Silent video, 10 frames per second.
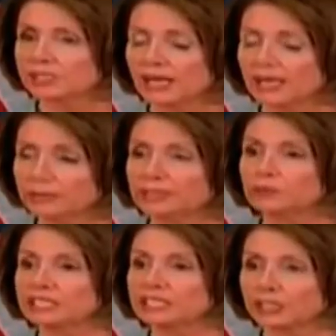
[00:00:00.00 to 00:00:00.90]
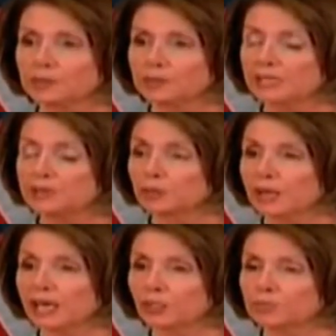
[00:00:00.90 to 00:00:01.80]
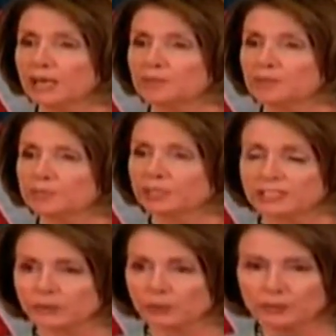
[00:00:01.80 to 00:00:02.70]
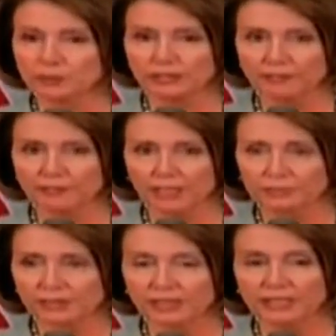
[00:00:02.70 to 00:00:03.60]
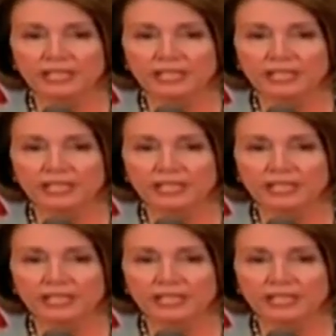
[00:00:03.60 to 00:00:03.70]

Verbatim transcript: I really want to commend Barack Obama, because as we were involved in the